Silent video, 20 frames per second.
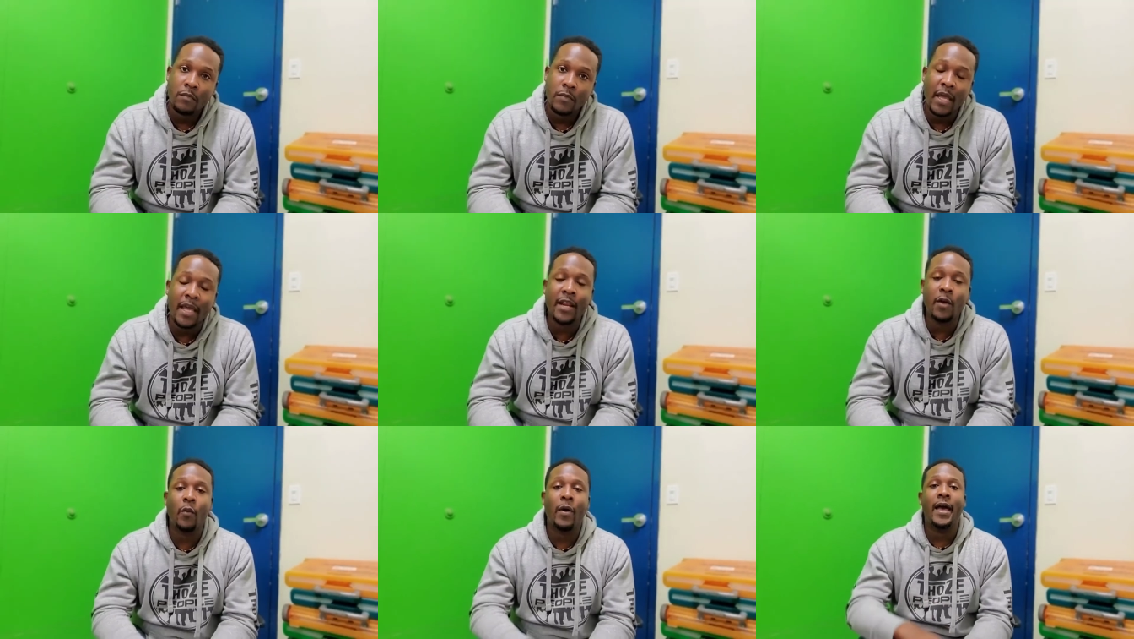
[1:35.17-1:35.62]

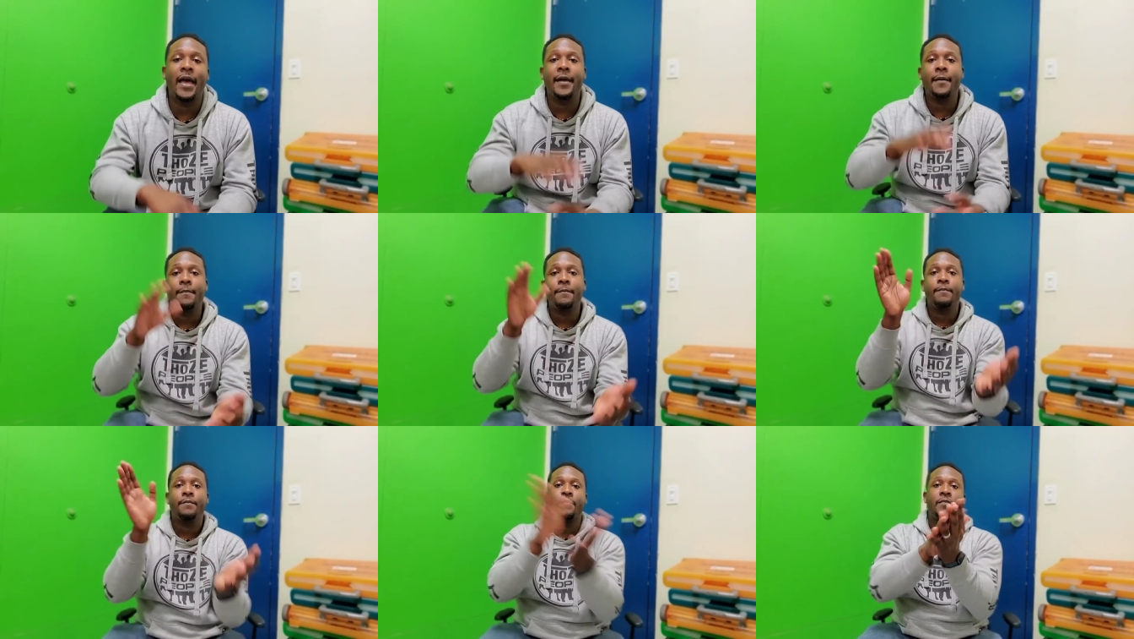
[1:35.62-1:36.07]

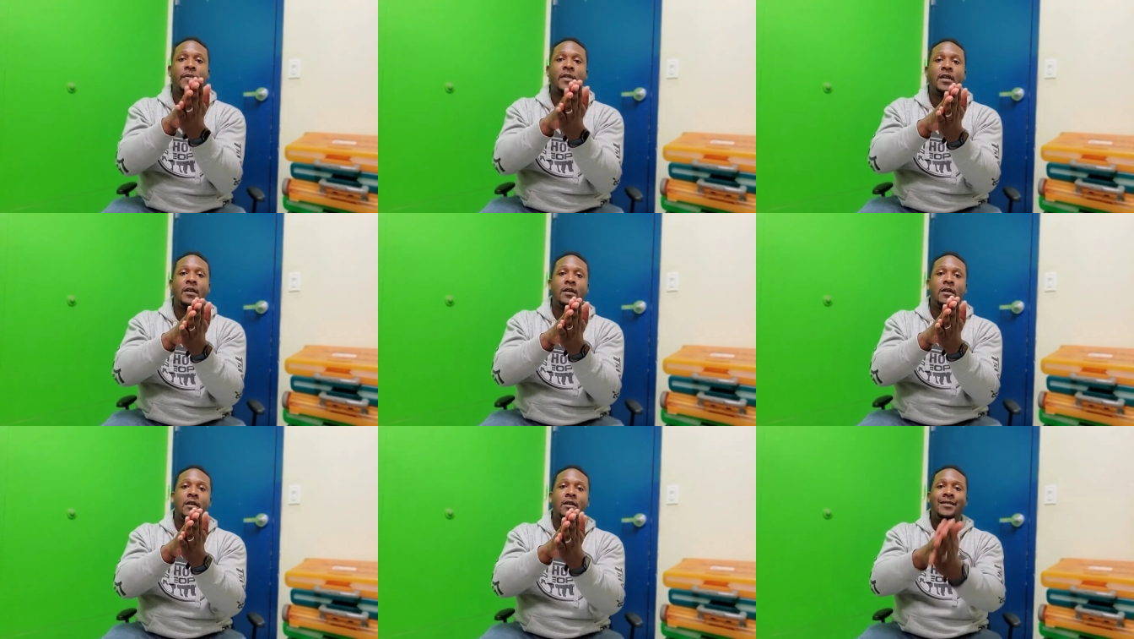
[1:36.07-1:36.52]
Anyway,
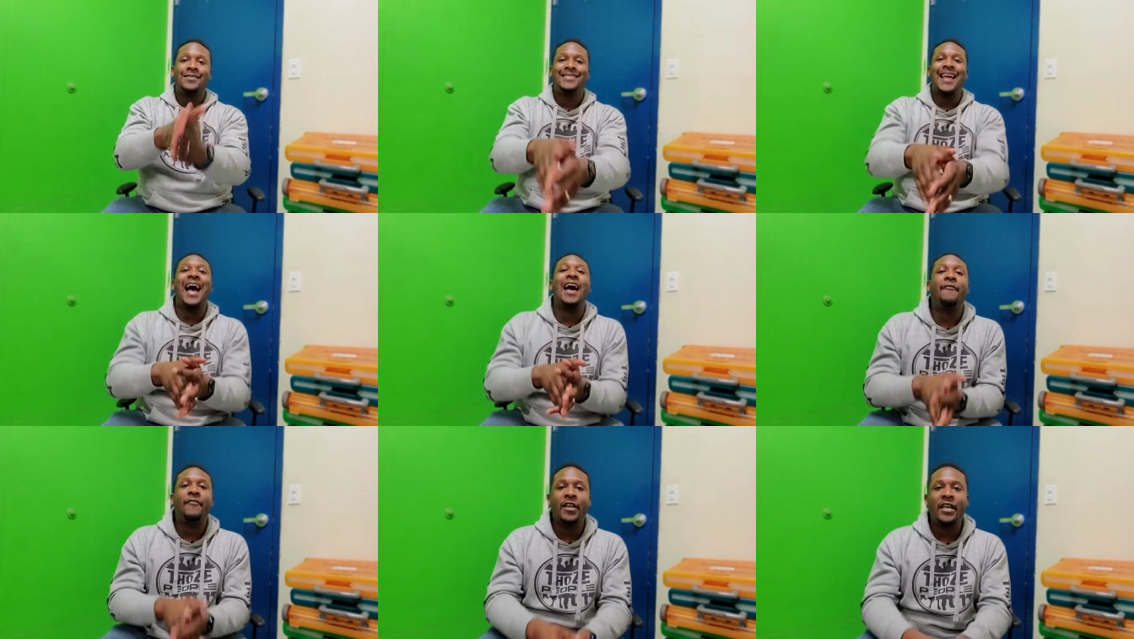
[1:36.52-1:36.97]

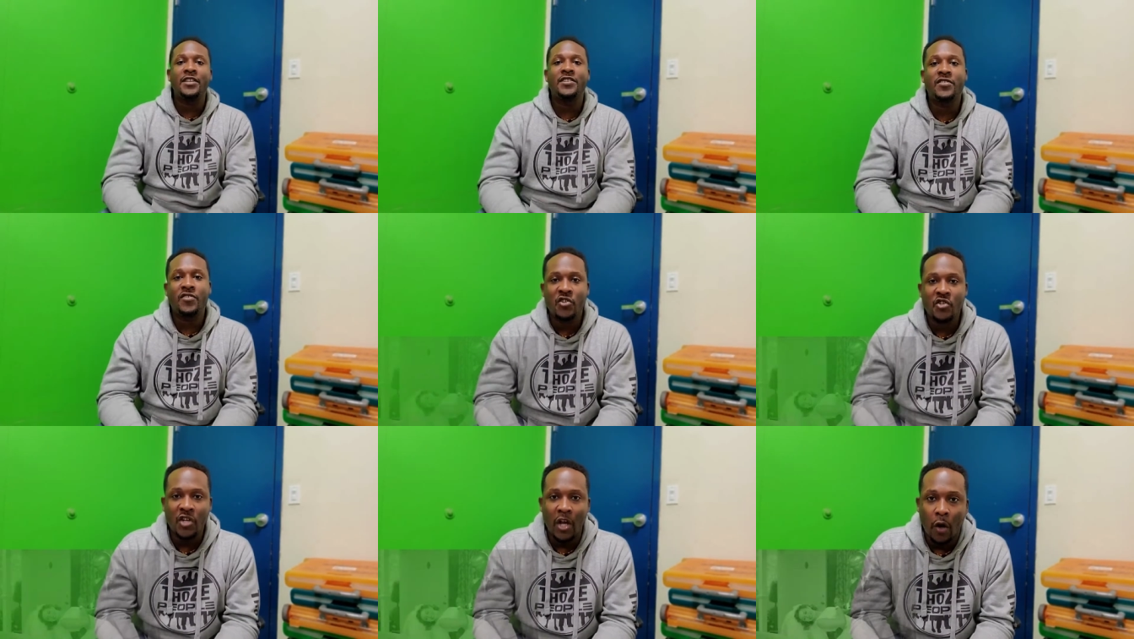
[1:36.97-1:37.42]
diving into
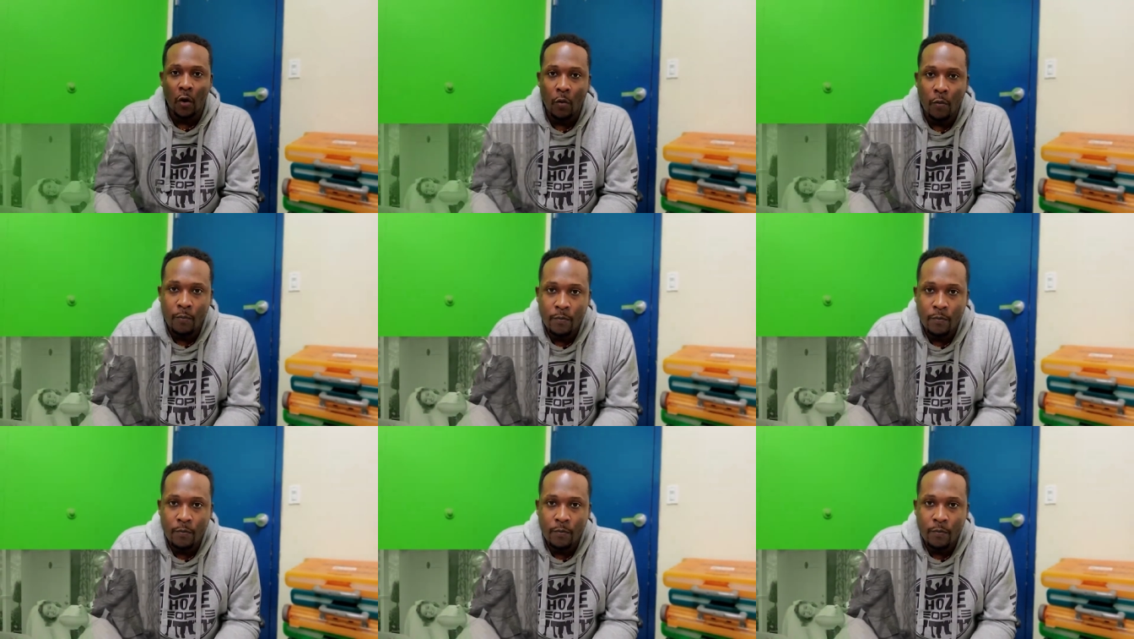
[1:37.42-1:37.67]
the show.